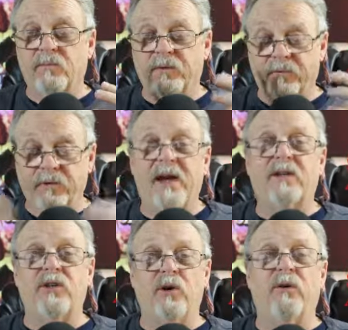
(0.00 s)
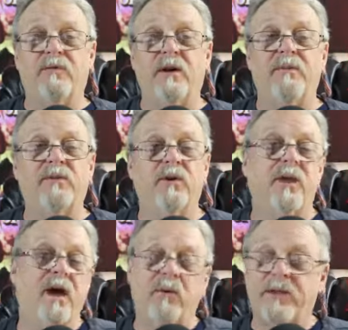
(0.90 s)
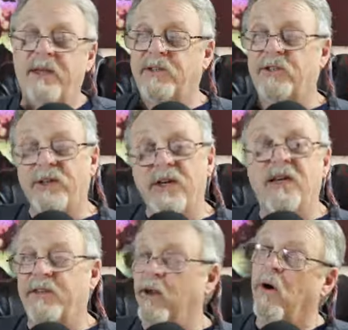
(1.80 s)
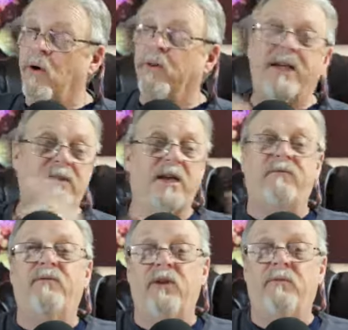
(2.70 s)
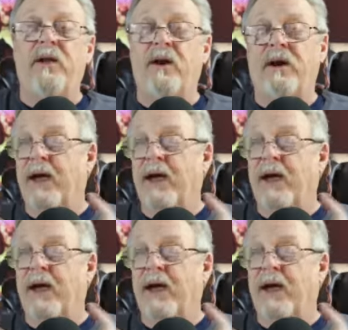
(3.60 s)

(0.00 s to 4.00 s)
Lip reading: reflect your film so that when they see it, they go, oh, that's that film there.